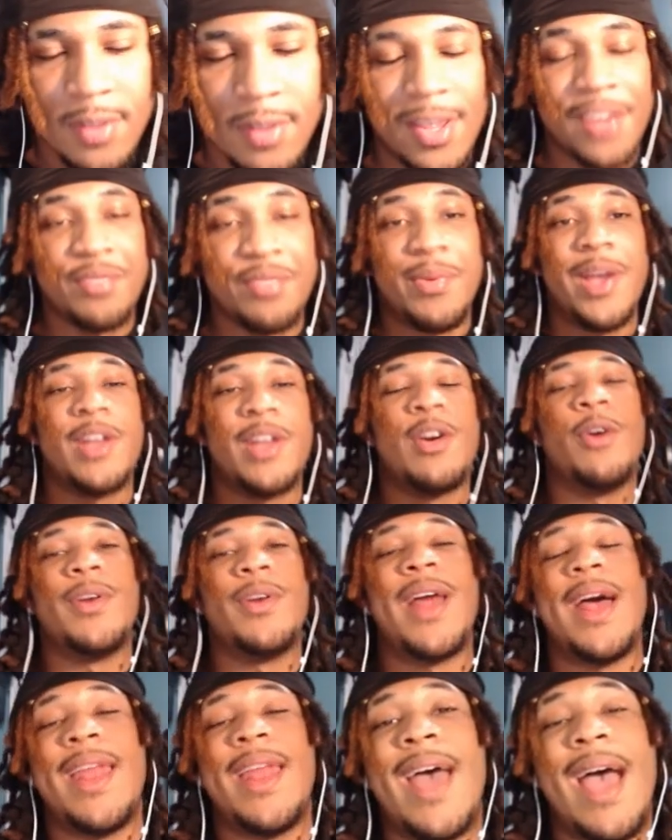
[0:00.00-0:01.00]
That's why
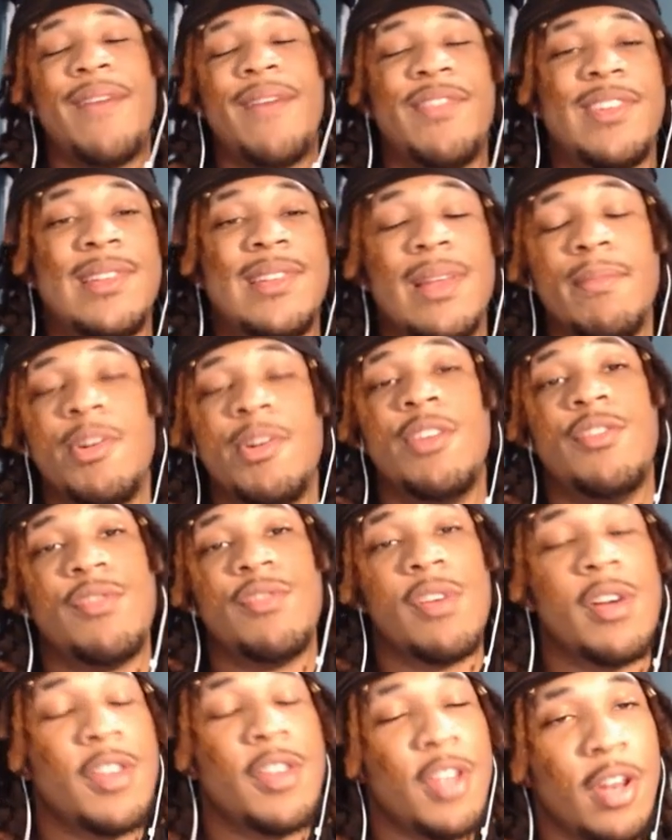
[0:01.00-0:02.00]
Code had to have his
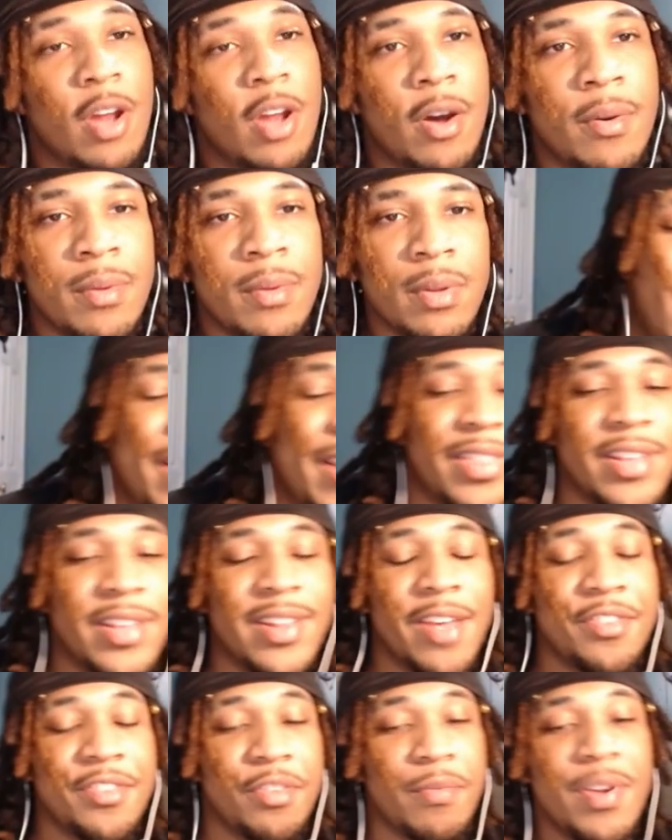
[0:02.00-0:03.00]
limiters on, you know? I think
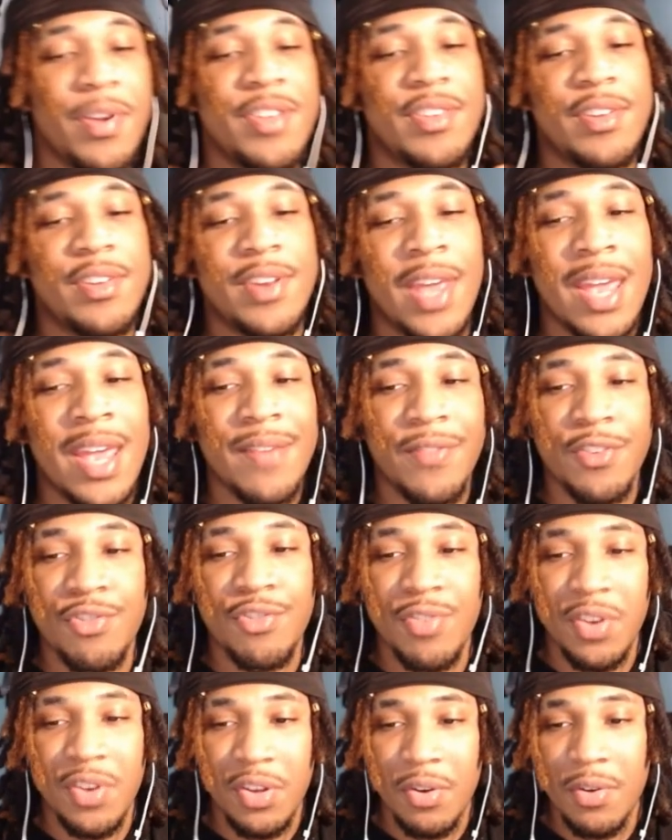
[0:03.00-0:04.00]
that's the reason they
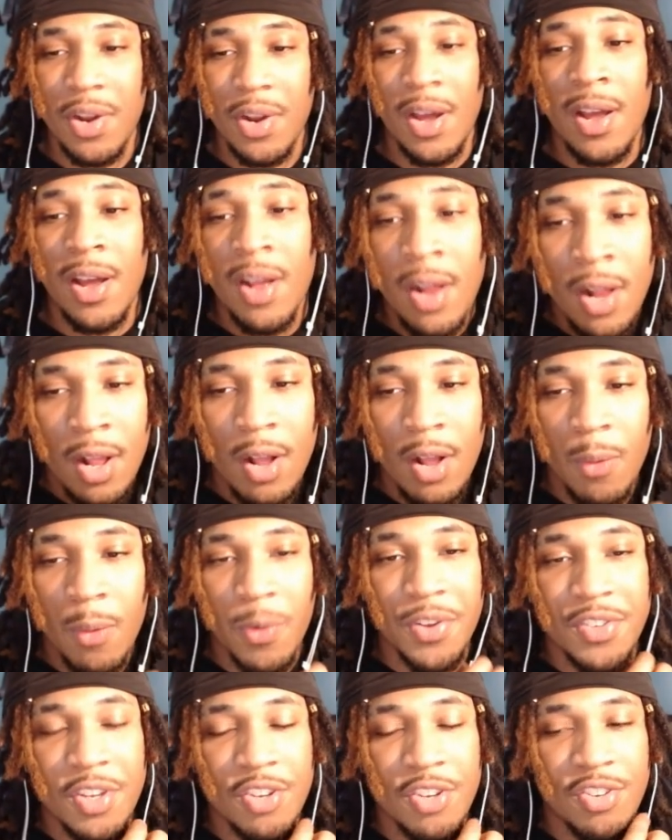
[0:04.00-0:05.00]
infiltrated Konoha,
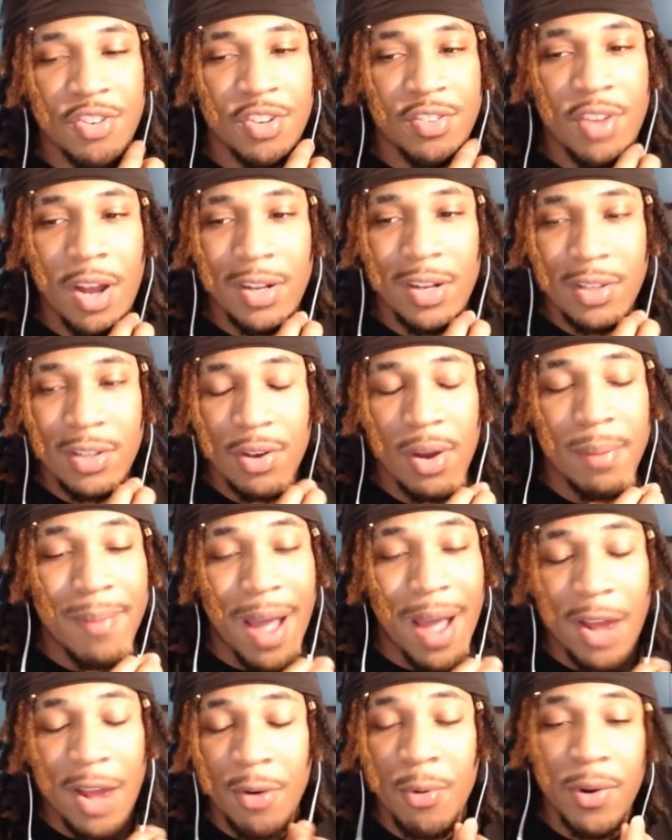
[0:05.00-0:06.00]
was to just talk to
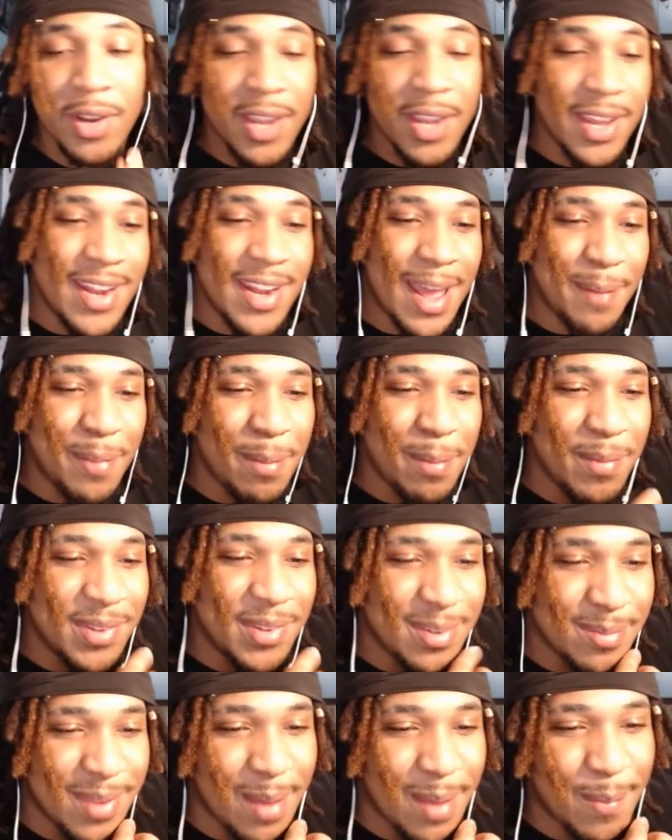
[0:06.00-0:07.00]
Amado or kidnap him in
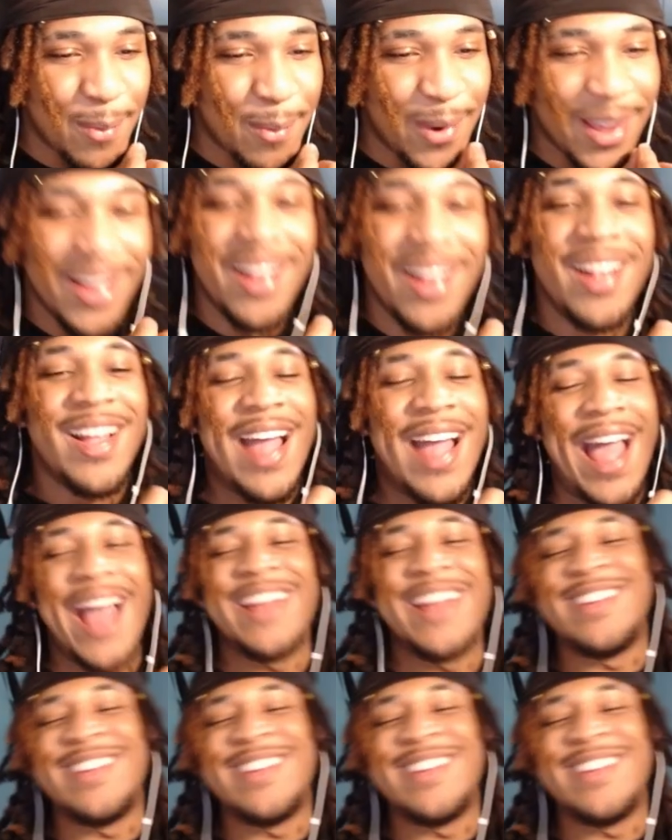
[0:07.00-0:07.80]
some type of way. I